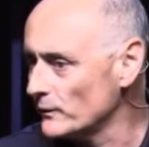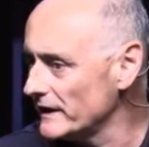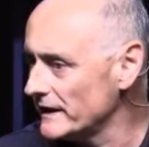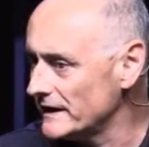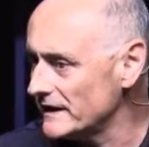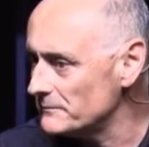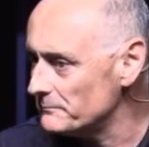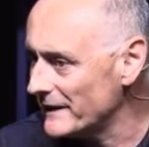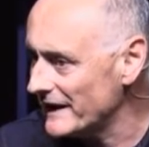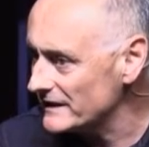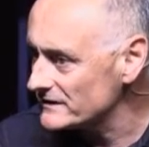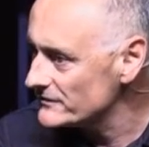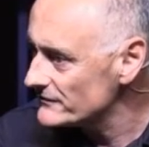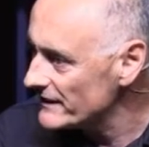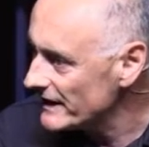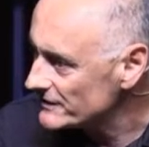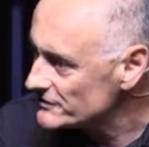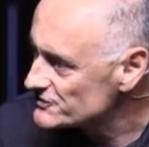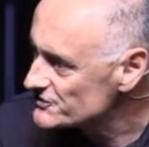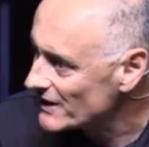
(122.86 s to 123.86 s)
we get back to
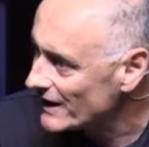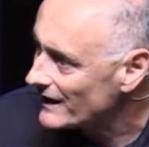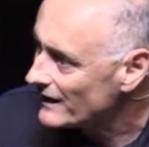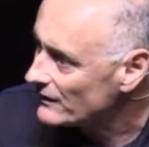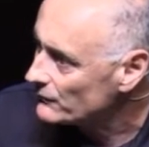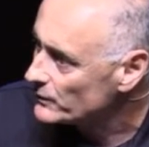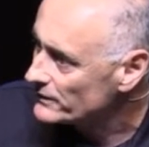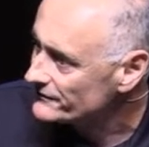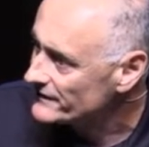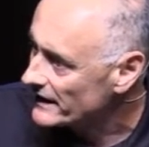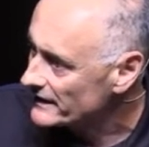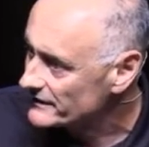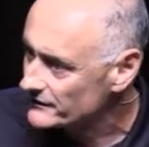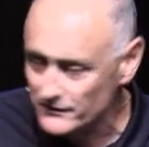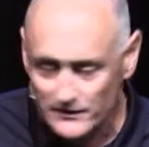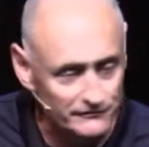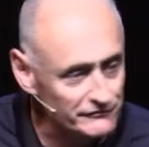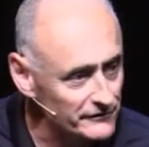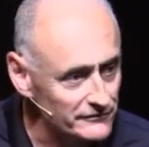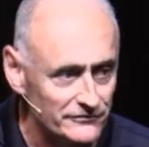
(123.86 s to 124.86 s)
that job, we've got a
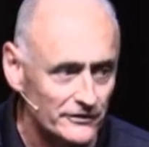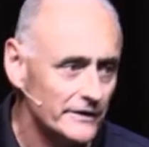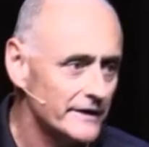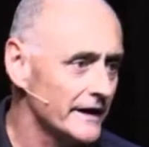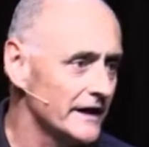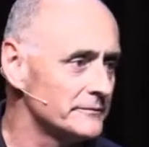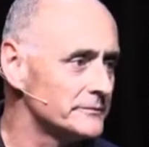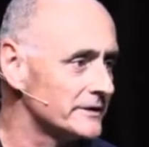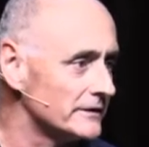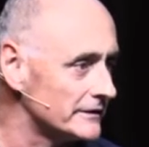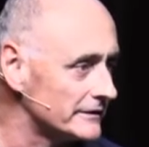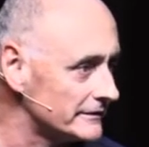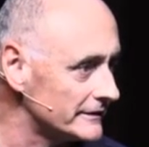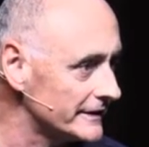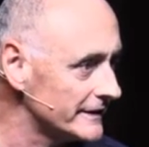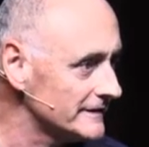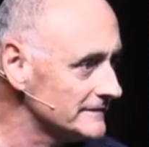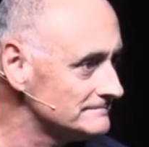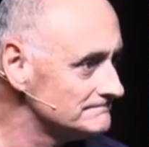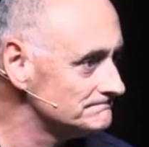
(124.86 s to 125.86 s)
different
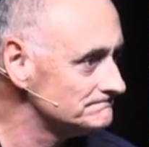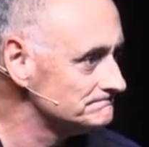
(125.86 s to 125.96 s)
vocabulary.